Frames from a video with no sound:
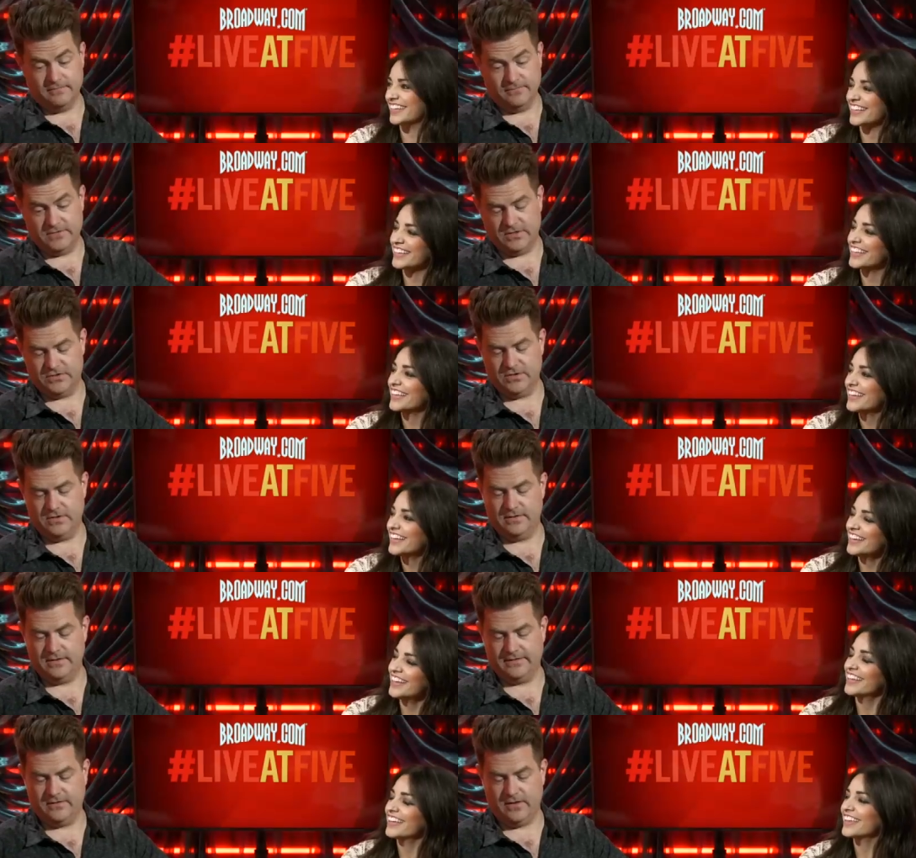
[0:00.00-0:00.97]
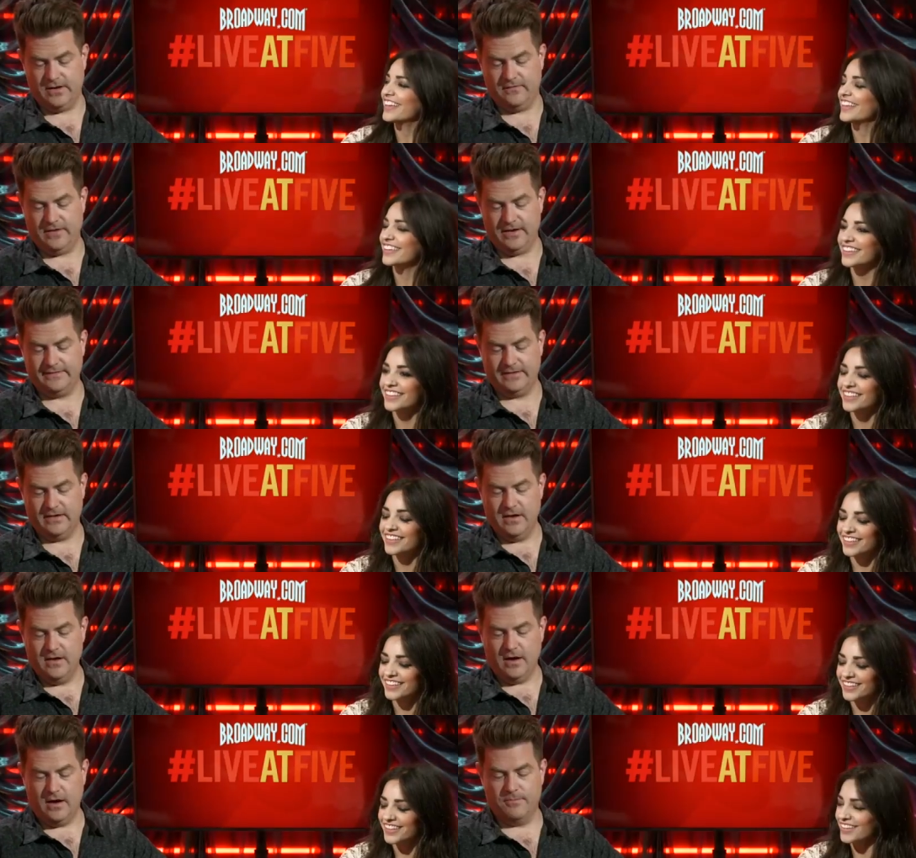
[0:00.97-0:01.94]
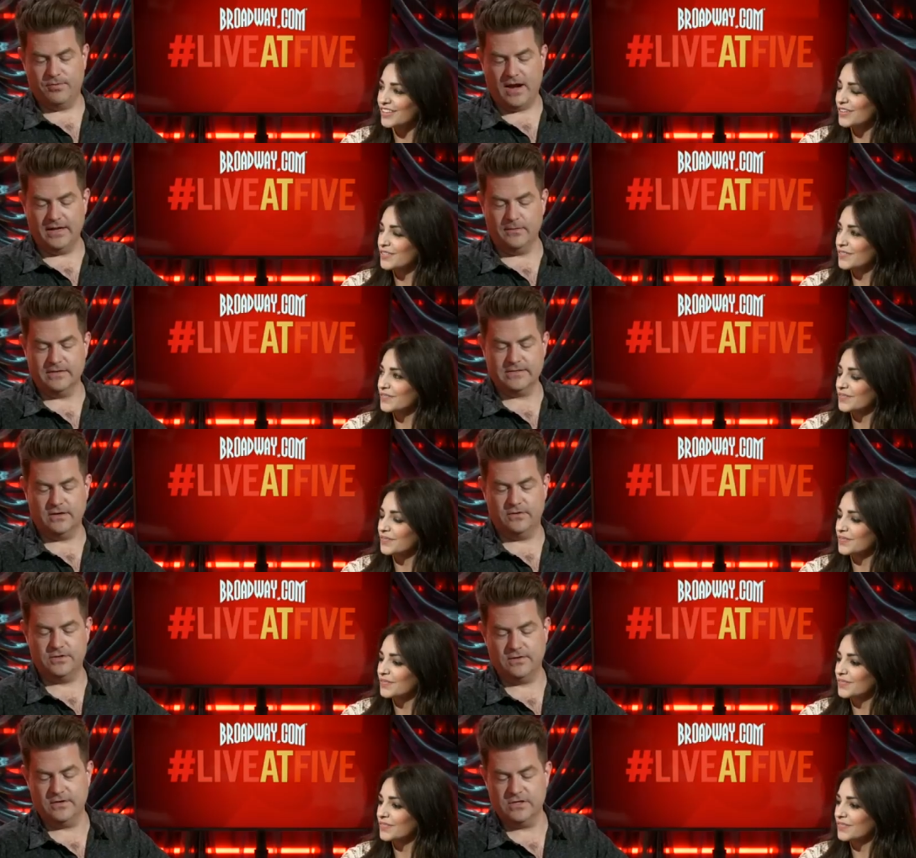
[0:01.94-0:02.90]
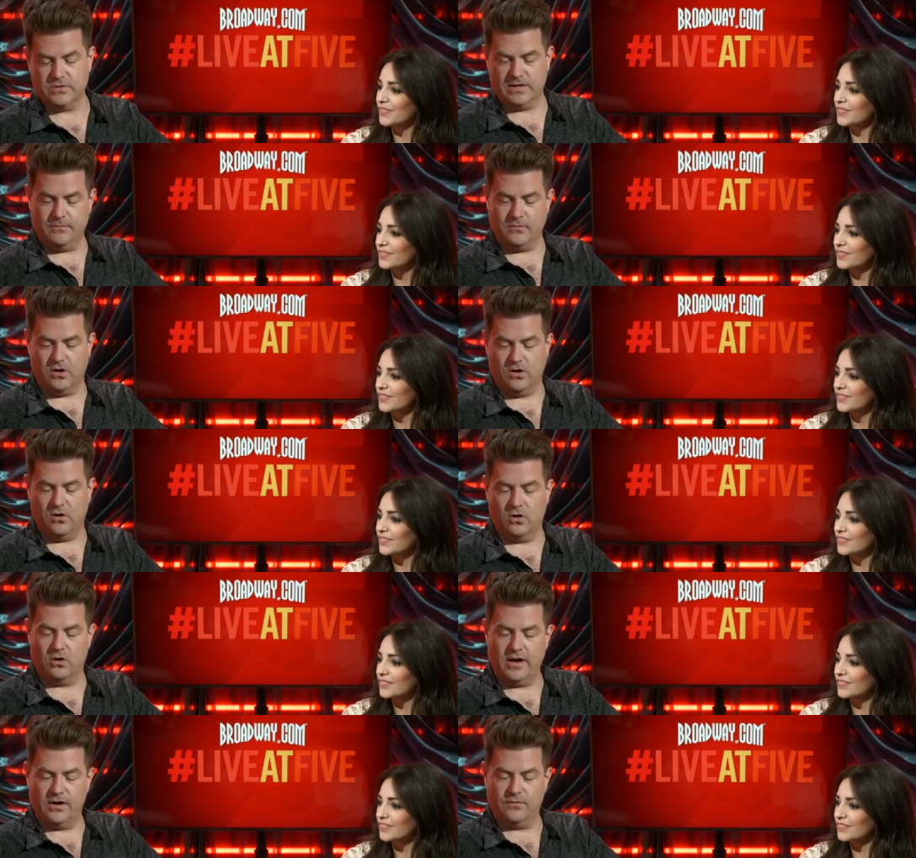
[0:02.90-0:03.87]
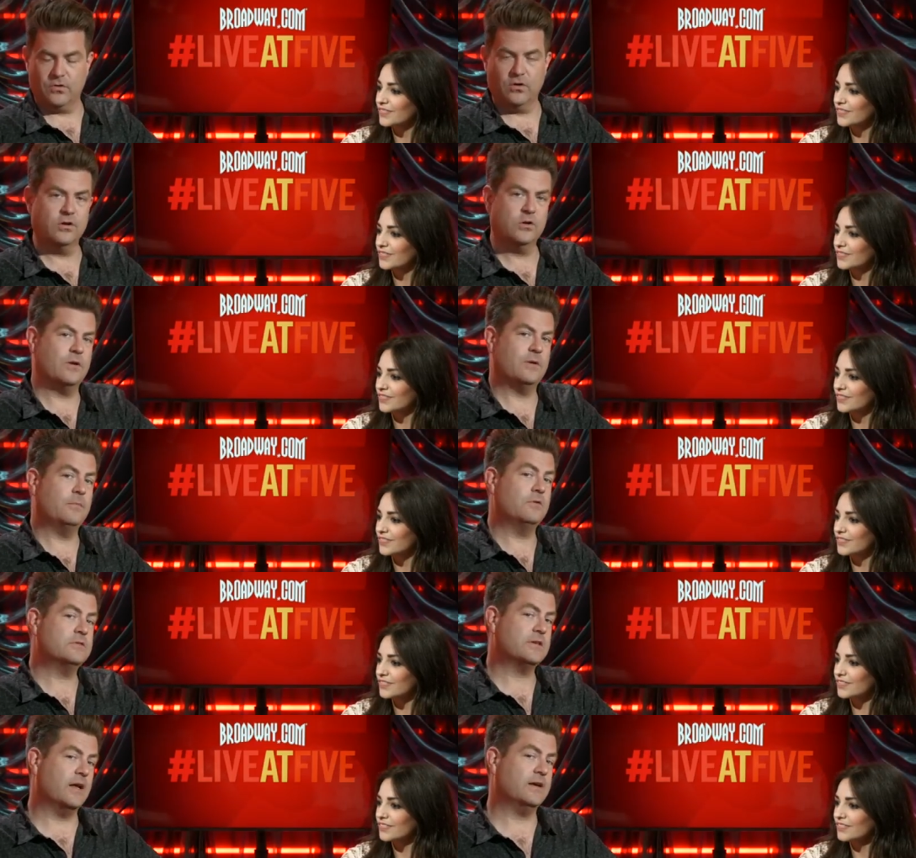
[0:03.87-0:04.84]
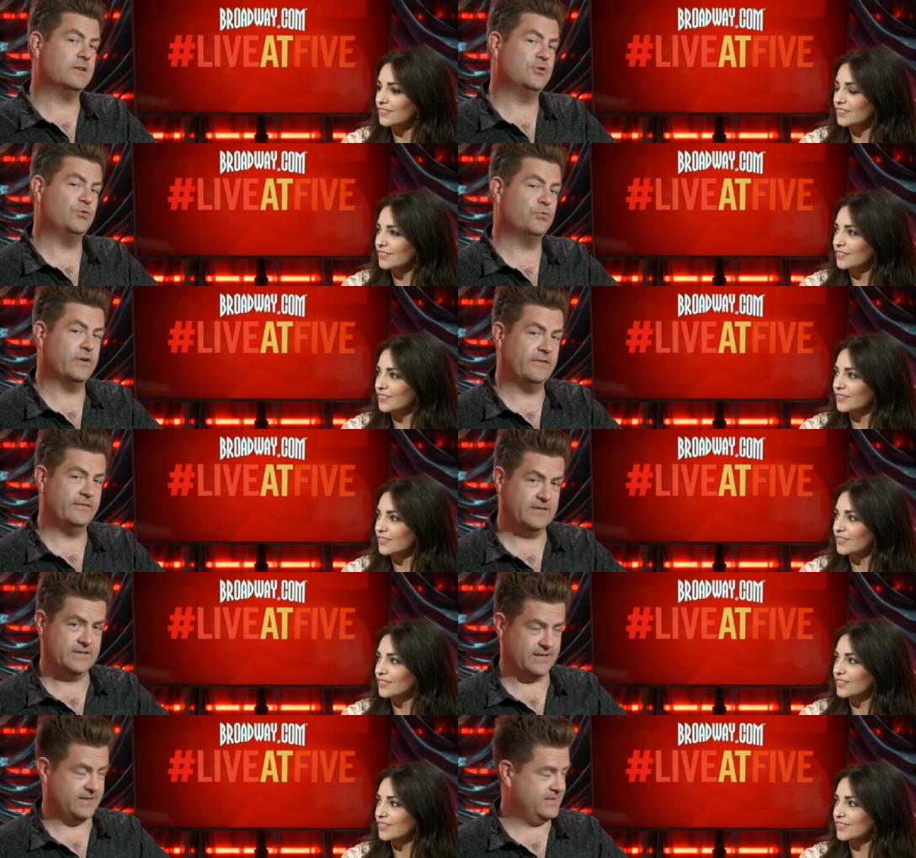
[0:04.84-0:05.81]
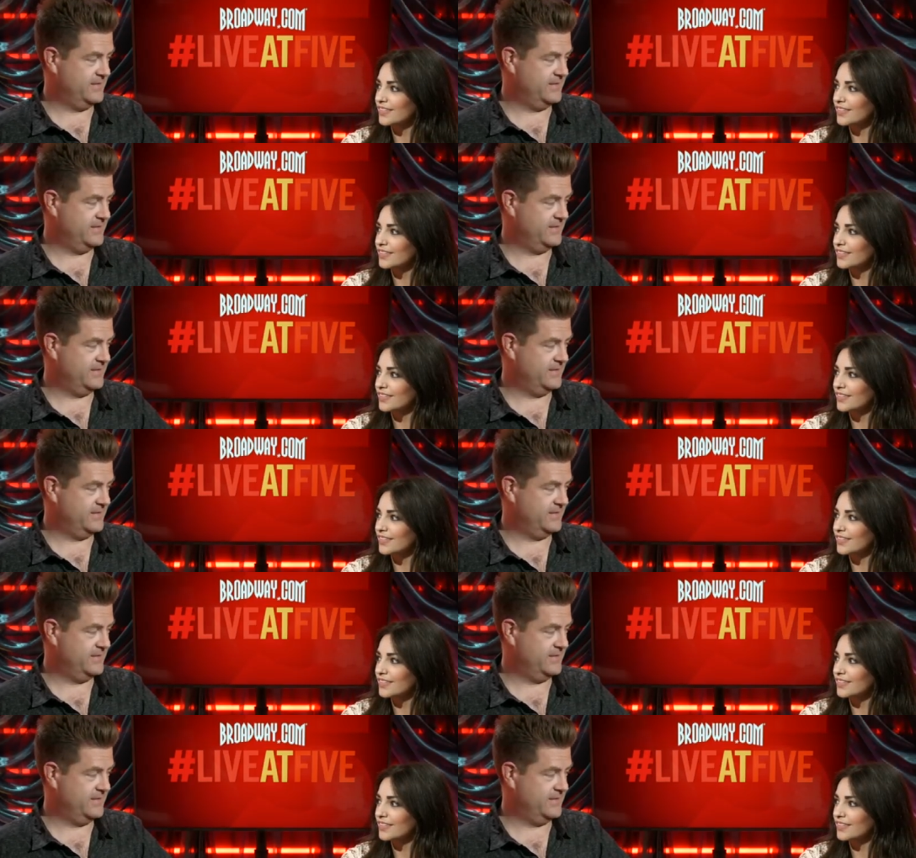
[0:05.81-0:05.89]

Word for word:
Speaker 1: So true. That's great advice. Uh, Bradley wants to know do you have a dream role or a role you would most like to revisit?